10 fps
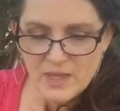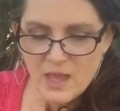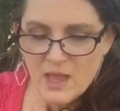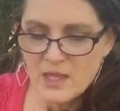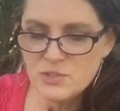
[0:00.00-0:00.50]

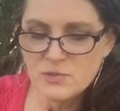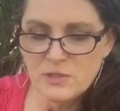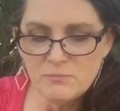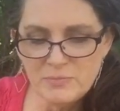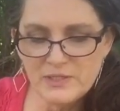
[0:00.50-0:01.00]

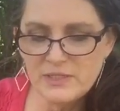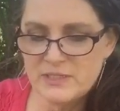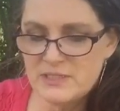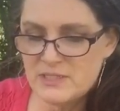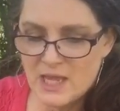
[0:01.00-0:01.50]
100
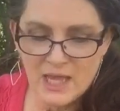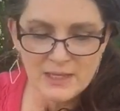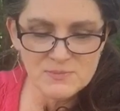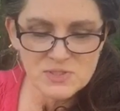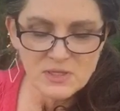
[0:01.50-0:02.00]
billion
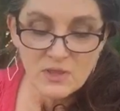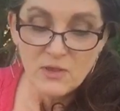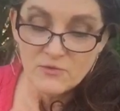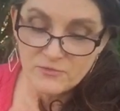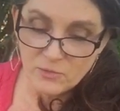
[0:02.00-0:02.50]
times
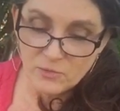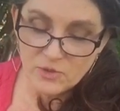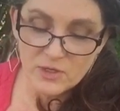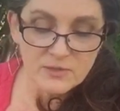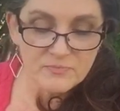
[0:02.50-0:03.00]

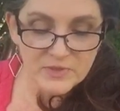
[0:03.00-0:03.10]
for